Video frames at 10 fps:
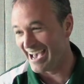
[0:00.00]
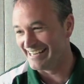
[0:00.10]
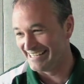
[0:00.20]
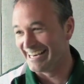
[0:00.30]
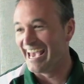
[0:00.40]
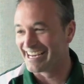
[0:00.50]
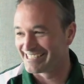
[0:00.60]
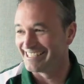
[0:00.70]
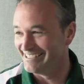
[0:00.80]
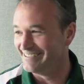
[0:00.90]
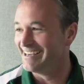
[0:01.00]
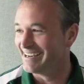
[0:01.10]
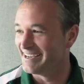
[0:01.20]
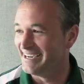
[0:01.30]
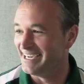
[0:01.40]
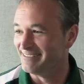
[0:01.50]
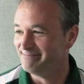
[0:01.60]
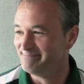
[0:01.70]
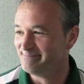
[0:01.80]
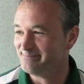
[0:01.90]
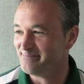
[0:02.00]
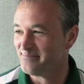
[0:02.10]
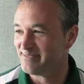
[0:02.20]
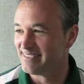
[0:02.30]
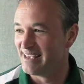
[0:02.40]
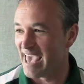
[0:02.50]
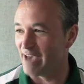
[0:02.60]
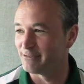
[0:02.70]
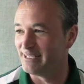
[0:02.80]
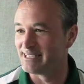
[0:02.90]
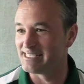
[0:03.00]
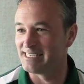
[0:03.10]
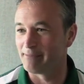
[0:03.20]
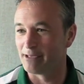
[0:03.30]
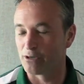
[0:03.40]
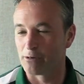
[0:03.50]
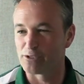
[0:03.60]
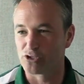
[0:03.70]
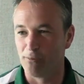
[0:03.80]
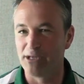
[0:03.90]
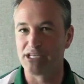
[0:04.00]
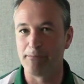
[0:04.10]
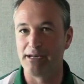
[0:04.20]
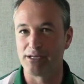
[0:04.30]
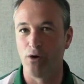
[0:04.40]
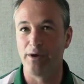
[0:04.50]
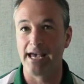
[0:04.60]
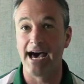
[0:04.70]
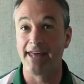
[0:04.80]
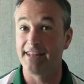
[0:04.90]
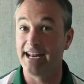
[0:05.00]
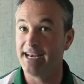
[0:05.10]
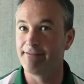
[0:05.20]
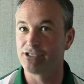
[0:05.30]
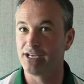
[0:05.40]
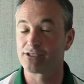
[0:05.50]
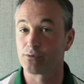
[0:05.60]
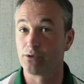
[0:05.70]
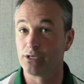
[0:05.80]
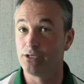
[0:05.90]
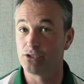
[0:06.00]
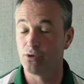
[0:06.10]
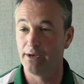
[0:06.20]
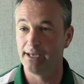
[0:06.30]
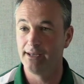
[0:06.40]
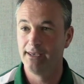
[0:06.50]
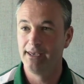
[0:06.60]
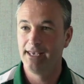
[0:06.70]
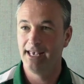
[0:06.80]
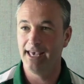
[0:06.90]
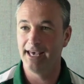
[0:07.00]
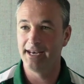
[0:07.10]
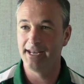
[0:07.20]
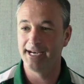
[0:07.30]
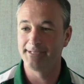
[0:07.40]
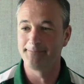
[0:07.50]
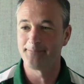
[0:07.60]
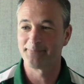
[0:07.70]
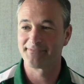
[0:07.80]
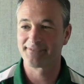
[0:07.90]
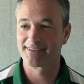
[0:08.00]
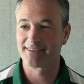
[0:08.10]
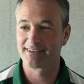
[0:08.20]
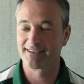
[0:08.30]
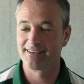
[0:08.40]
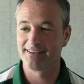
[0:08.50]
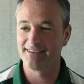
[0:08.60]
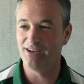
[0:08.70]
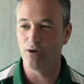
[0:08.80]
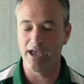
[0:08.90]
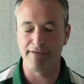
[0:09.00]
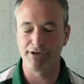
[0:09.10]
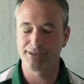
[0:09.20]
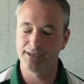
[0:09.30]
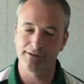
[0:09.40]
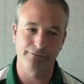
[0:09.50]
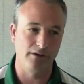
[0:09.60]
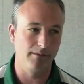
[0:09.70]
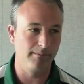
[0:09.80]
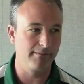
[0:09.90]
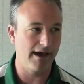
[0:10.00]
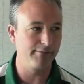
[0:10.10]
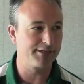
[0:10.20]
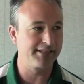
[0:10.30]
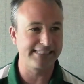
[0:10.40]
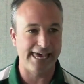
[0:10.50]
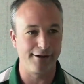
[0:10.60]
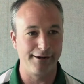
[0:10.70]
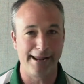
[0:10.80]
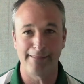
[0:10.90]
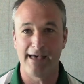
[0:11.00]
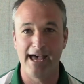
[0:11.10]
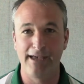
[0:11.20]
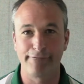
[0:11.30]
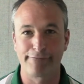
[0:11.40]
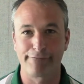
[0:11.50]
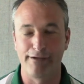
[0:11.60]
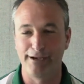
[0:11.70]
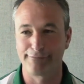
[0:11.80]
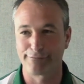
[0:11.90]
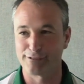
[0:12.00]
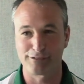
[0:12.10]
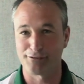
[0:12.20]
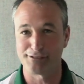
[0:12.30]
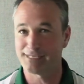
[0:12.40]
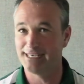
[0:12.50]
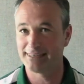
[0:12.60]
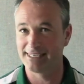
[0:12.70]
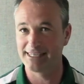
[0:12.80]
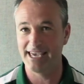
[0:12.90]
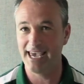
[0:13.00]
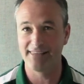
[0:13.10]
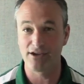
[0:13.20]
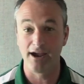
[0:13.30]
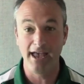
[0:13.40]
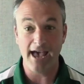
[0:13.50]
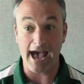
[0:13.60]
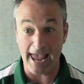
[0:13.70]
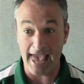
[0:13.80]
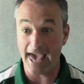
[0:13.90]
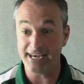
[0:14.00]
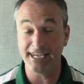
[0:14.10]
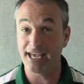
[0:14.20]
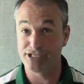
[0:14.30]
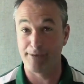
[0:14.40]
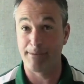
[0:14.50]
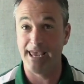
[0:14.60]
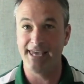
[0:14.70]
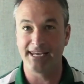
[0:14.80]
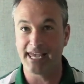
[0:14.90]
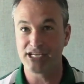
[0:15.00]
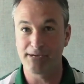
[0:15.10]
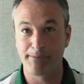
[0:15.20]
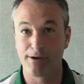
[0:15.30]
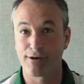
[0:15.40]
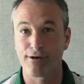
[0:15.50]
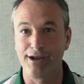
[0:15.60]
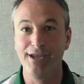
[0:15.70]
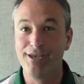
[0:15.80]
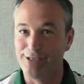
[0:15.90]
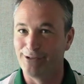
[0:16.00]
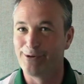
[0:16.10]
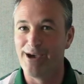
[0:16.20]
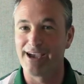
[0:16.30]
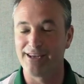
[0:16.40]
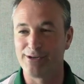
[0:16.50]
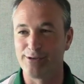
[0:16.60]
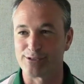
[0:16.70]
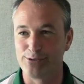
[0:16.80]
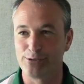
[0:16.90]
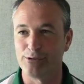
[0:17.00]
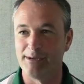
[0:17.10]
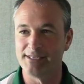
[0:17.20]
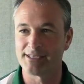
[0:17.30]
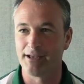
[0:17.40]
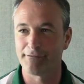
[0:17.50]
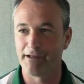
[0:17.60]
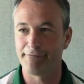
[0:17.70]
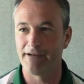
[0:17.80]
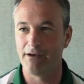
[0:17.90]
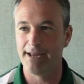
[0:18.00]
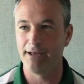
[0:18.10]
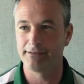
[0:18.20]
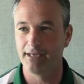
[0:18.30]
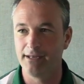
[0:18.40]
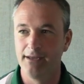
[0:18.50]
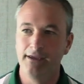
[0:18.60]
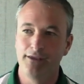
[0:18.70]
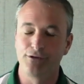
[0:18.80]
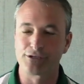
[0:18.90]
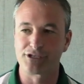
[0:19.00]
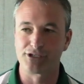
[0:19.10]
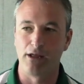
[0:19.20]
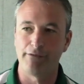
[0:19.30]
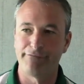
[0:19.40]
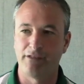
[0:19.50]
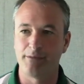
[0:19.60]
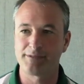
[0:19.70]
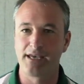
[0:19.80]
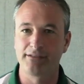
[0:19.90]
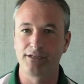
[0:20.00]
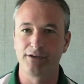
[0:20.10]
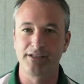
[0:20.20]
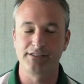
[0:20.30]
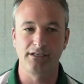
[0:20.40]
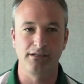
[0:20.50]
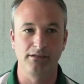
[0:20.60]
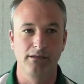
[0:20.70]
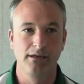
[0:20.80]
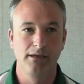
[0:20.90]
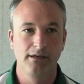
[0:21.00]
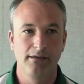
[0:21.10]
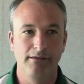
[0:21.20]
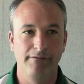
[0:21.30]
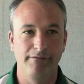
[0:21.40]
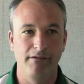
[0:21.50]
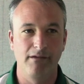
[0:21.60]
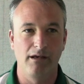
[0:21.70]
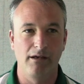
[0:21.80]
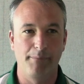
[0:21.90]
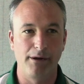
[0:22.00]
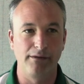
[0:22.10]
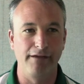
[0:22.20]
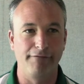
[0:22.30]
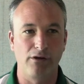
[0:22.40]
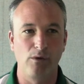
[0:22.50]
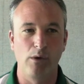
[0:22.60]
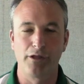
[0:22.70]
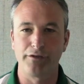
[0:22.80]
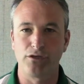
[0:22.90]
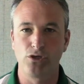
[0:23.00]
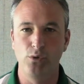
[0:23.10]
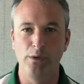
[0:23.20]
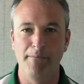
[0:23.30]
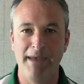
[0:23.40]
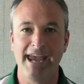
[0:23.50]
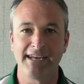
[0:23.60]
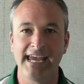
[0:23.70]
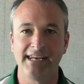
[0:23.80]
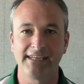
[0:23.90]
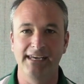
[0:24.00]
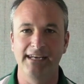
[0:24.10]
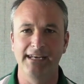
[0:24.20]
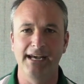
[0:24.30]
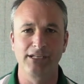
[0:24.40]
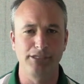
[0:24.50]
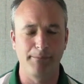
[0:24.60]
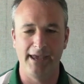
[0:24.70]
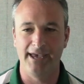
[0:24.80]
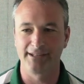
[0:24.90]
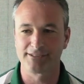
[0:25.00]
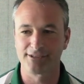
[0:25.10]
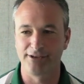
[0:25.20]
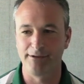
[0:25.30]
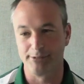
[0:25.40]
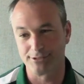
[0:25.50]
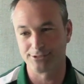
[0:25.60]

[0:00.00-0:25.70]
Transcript: I did actually do that. After the NCAA tournament, so much had been going on that I didn't have a chance to really enjoy it. And, you know, everything from, I was on Saturday Night Live for this little skit thing they had there. I had to catch up, and I had to catch up in a hurry. The only way I could do it is Google myself, and I found out that there's a Saul Phillips out there that's apparently a very wealthy tuna magnate in Japan. So that